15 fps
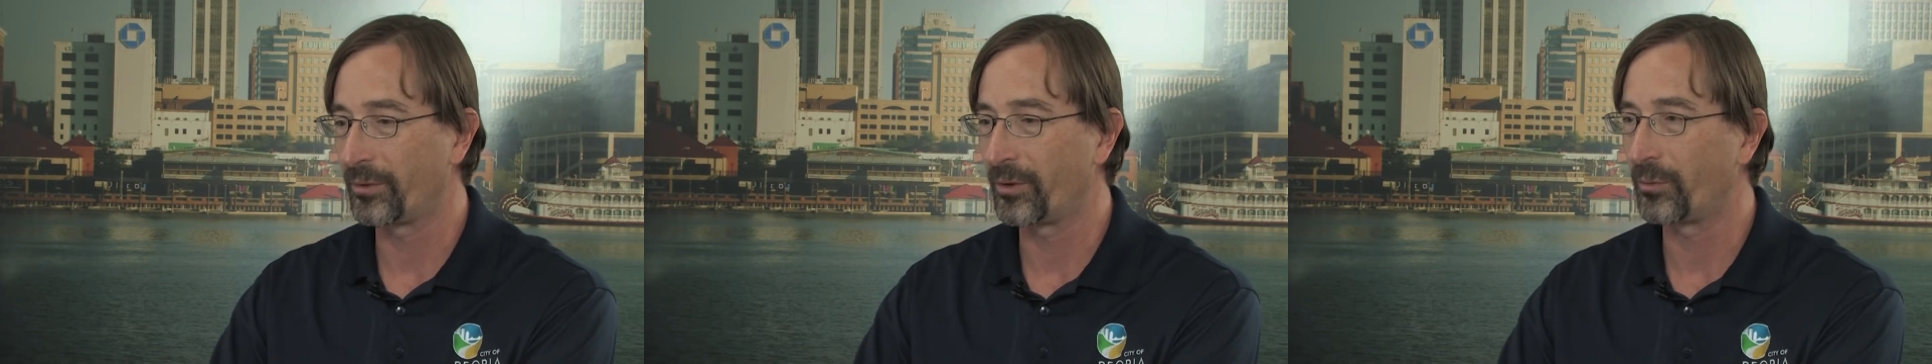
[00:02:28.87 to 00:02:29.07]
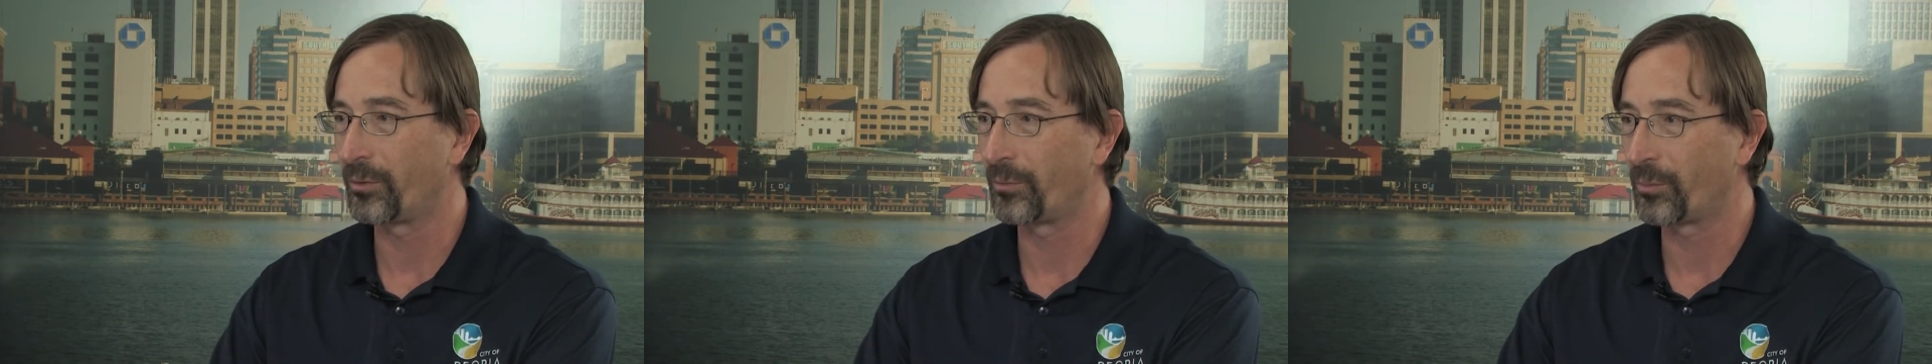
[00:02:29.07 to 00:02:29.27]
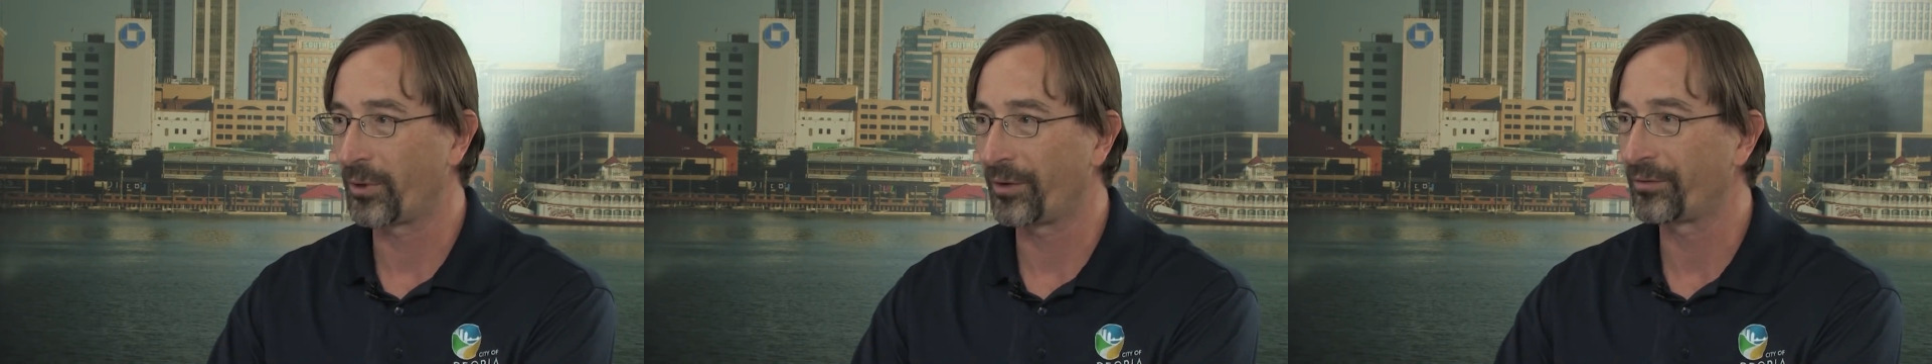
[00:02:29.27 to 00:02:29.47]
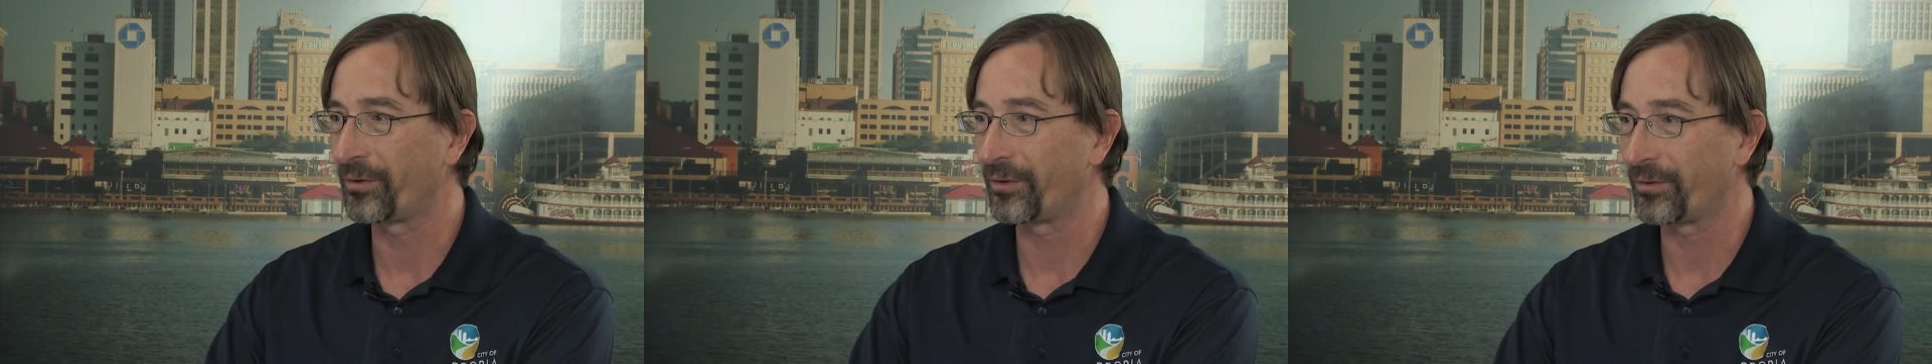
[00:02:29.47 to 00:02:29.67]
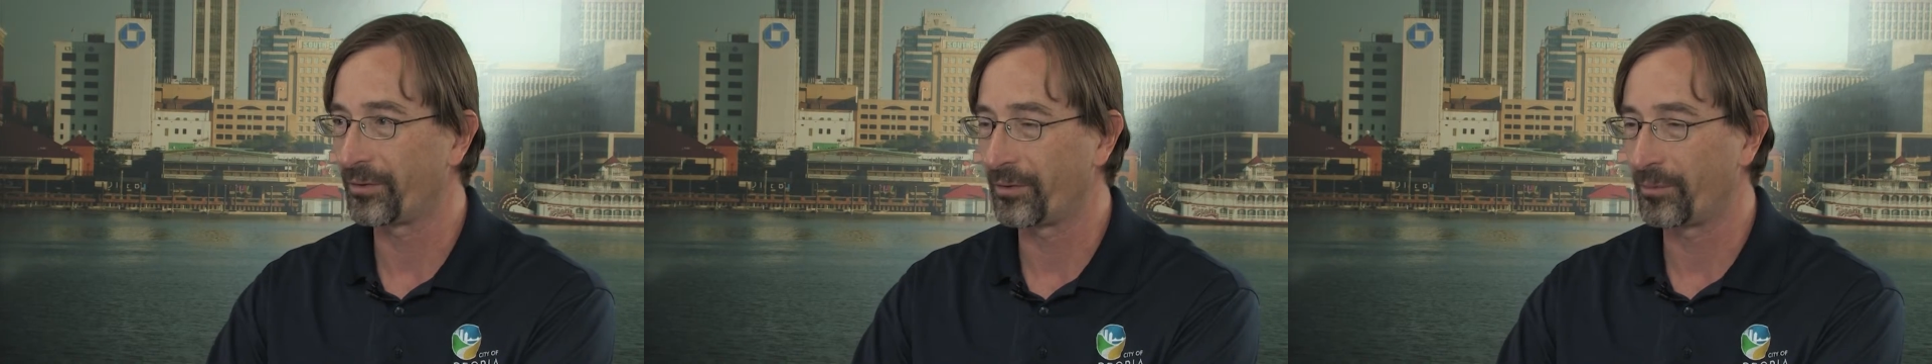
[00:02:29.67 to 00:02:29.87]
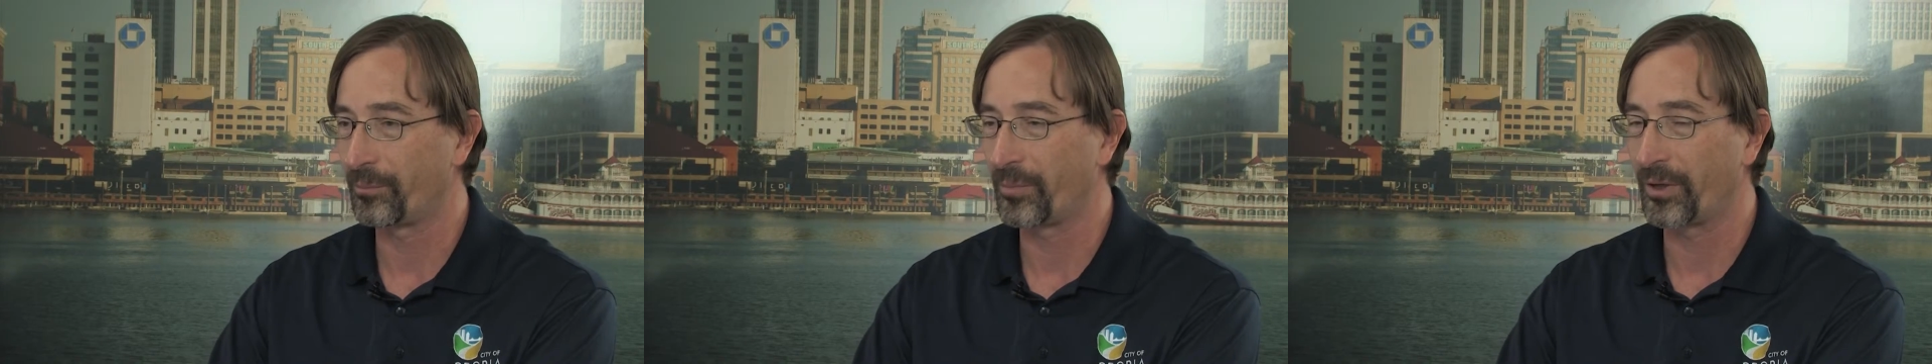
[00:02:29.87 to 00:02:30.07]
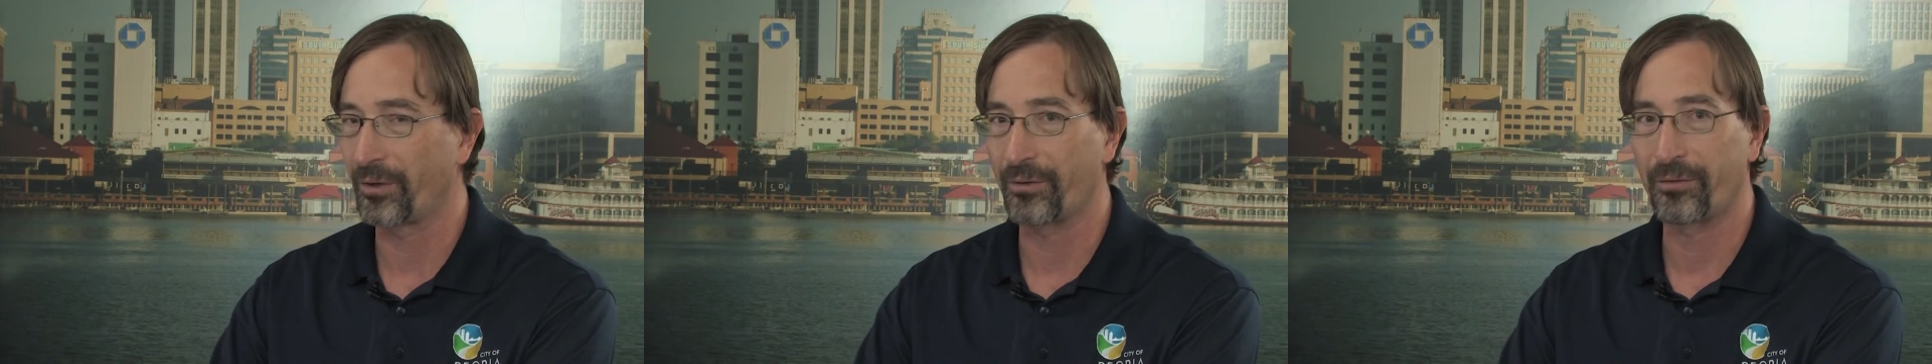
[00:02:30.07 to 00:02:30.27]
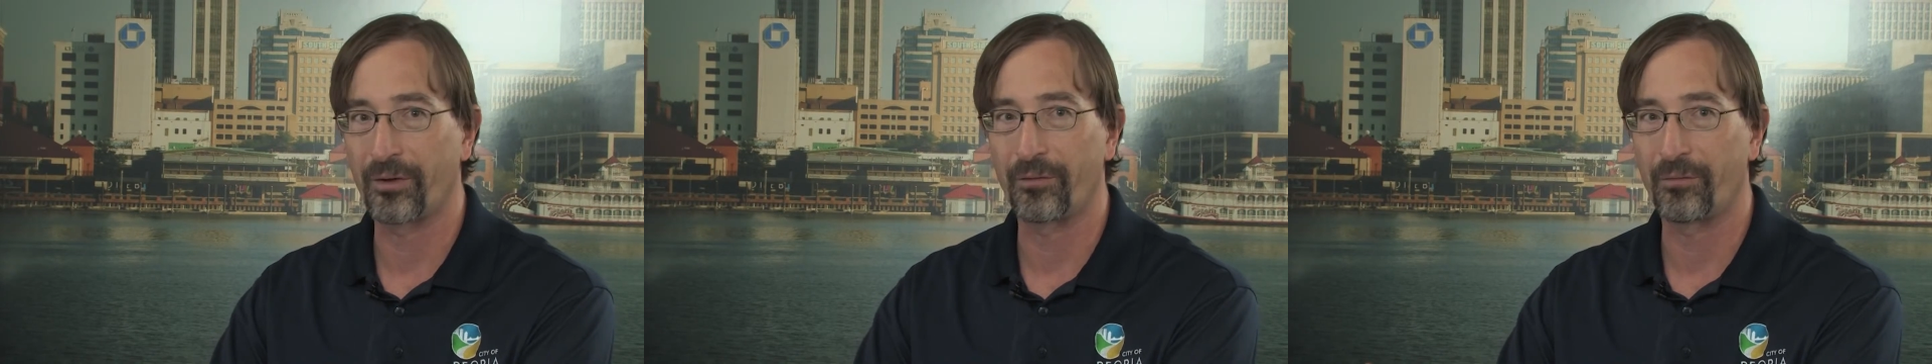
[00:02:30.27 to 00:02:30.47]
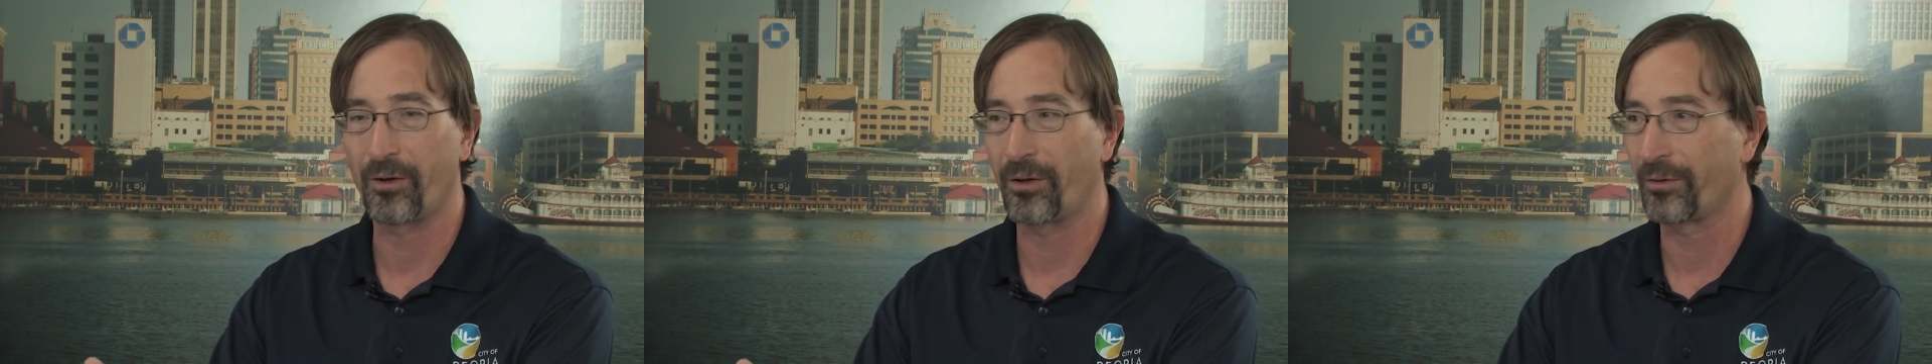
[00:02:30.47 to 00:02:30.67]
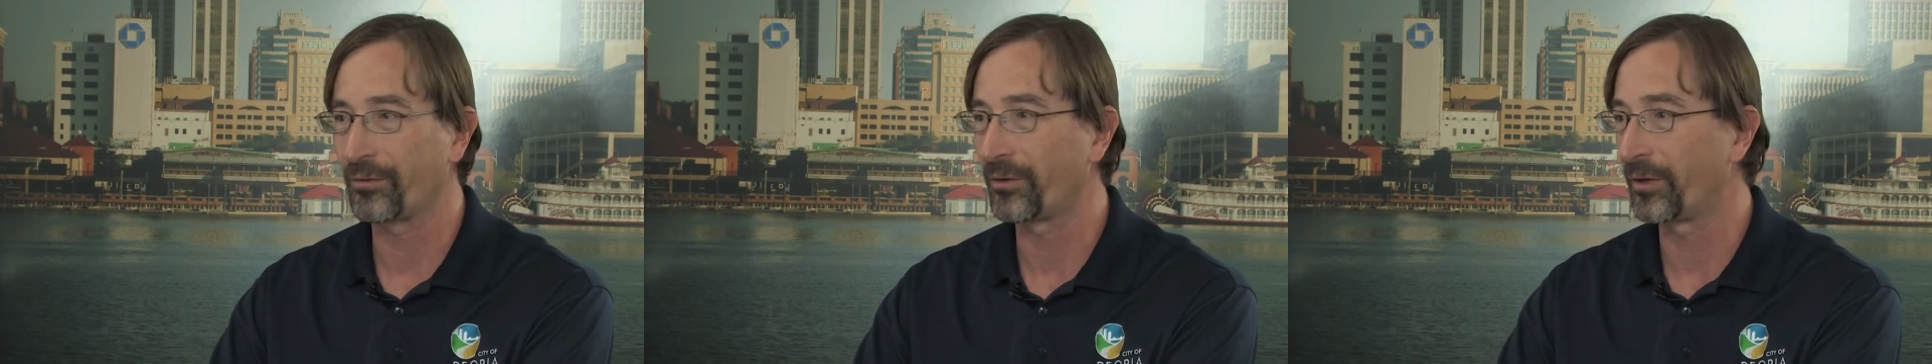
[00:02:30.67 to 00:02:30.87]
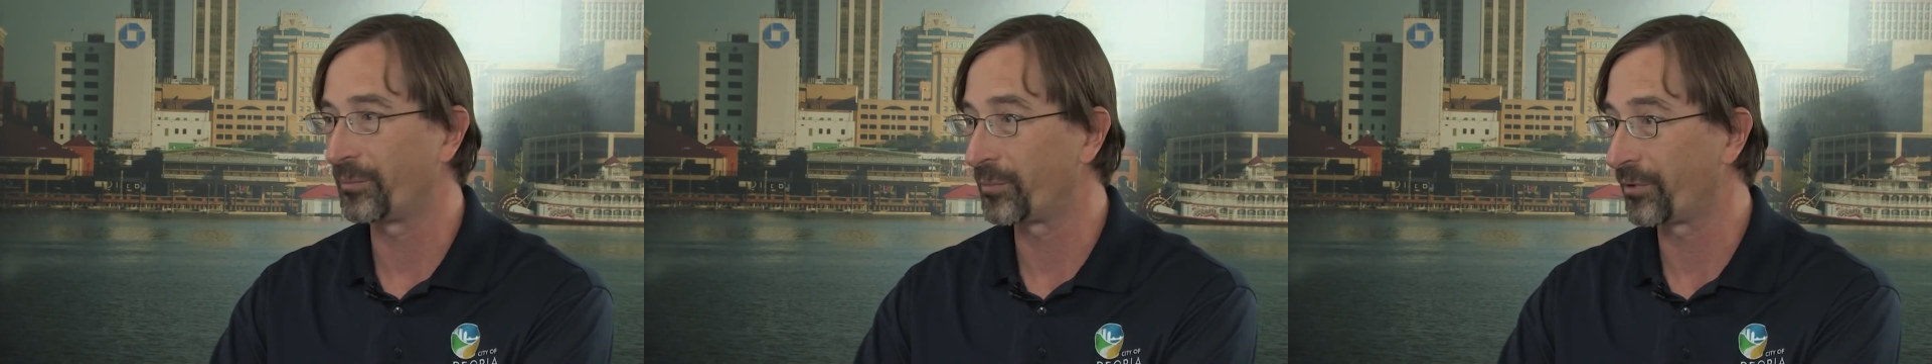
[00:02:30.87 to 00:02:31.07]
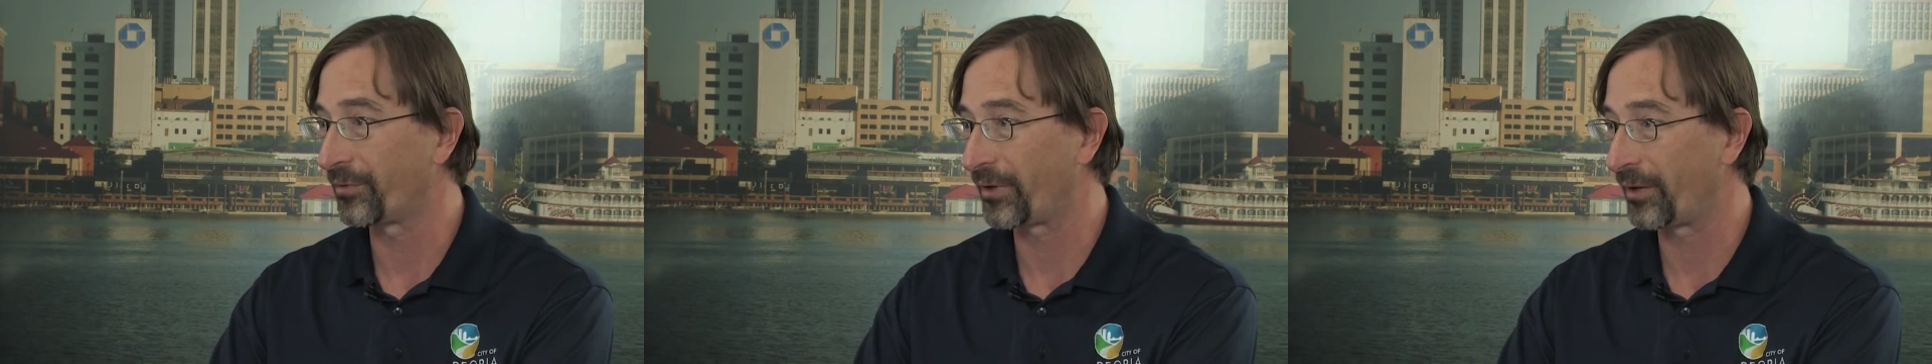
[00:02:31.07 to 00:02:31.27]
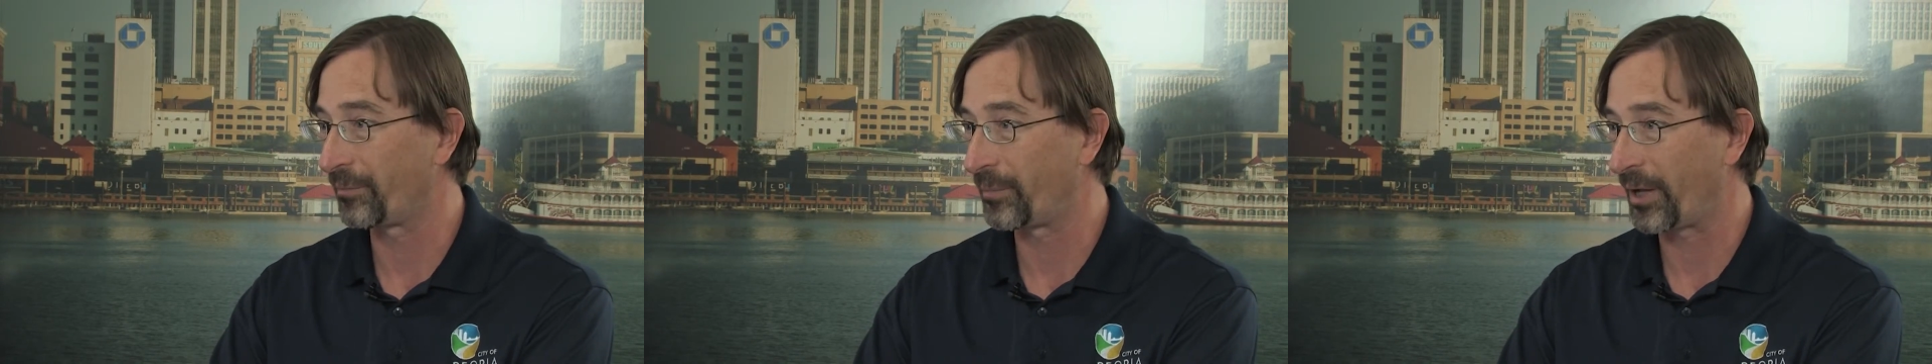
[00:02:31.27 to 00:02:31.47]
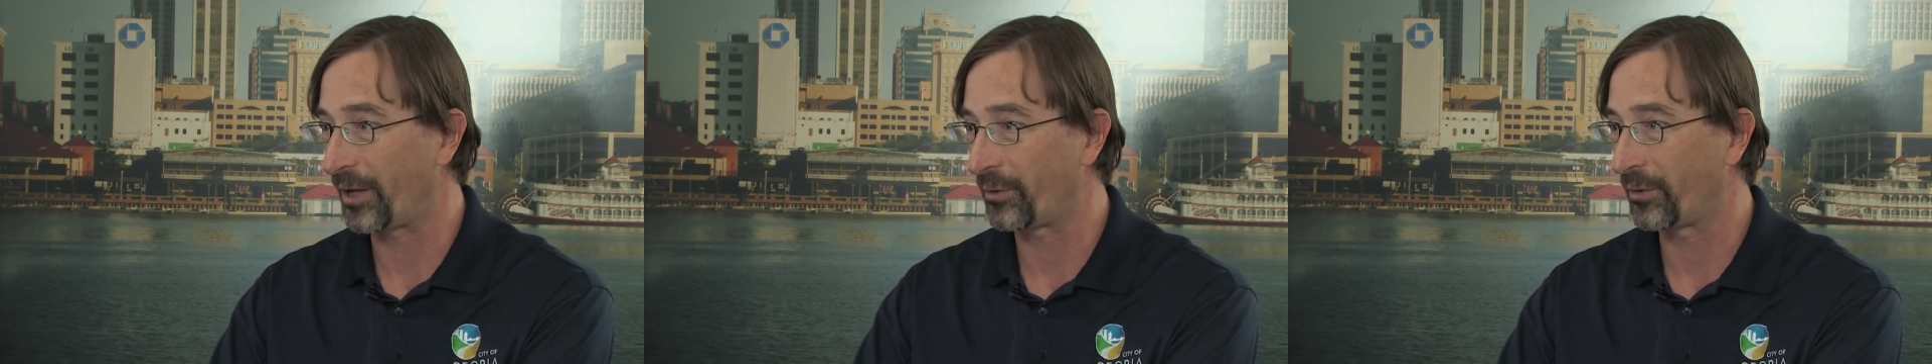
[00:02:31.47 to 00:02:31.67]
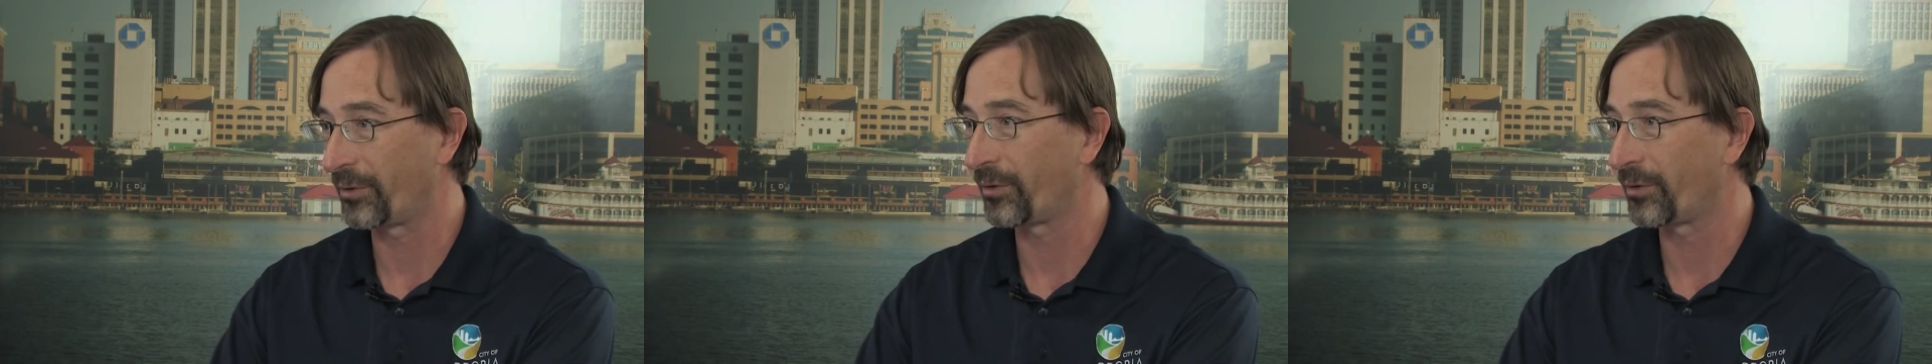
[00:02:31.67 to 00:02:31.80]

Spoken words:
you would press it because they fall asleep to save battery.